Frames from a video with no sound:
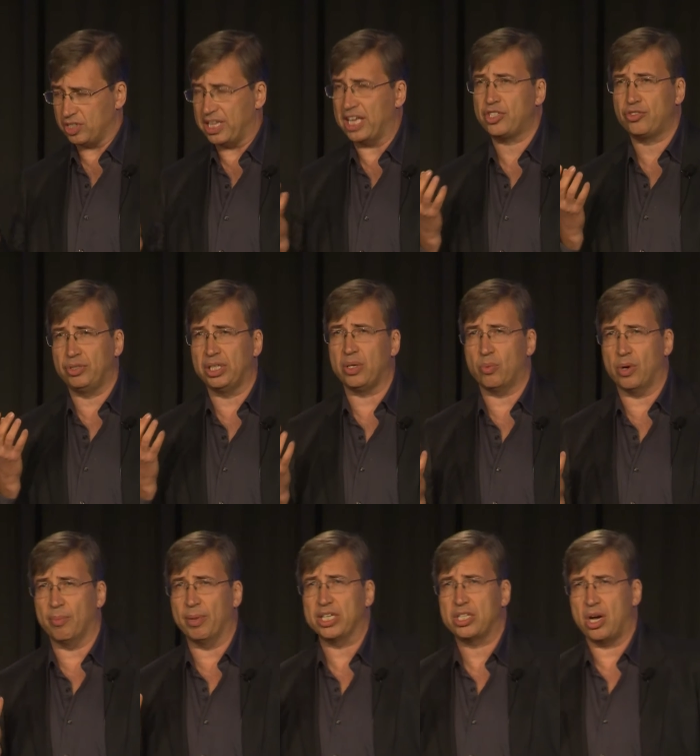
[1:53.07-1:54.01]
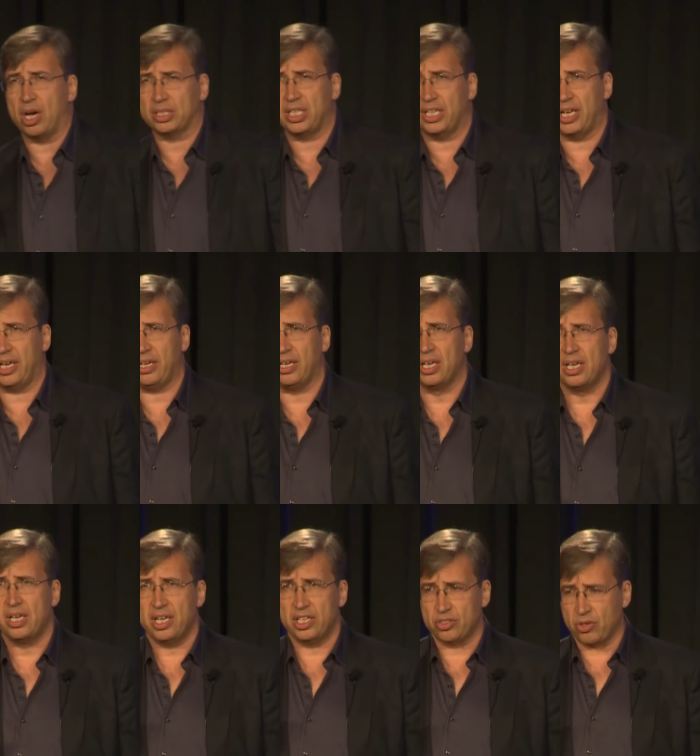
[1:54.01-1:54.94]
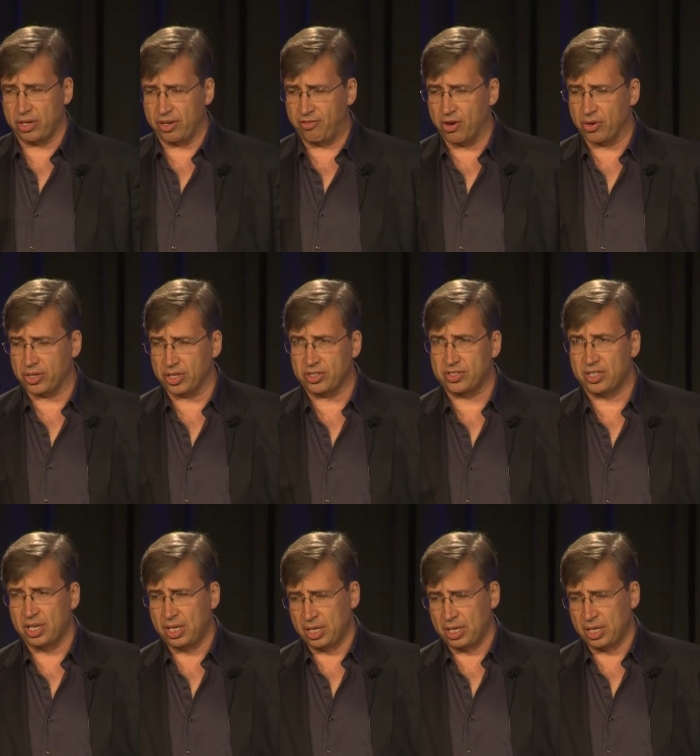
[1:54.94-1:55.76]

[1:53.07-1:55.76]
And that's really where my talk today is going to focus.